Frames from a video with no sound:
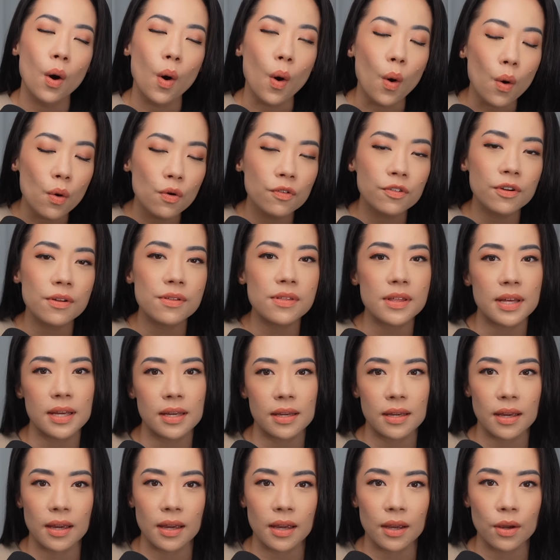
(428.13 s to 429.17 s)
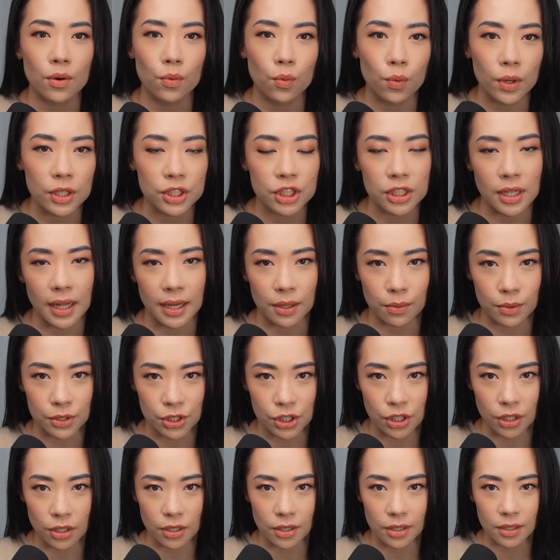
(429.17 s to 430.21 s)
overthinking which
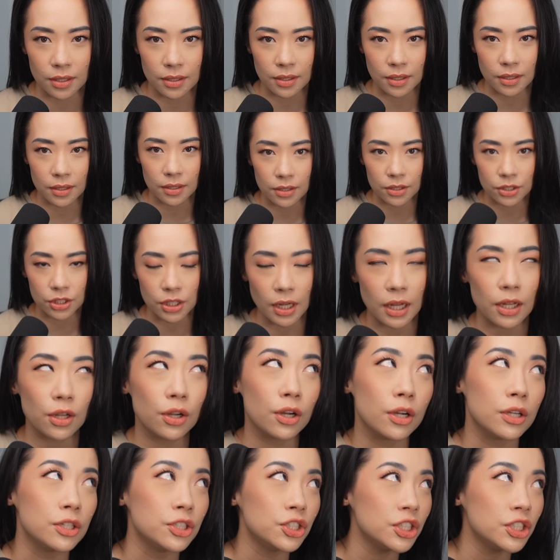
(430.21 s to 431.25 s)
language to learn. Should I learn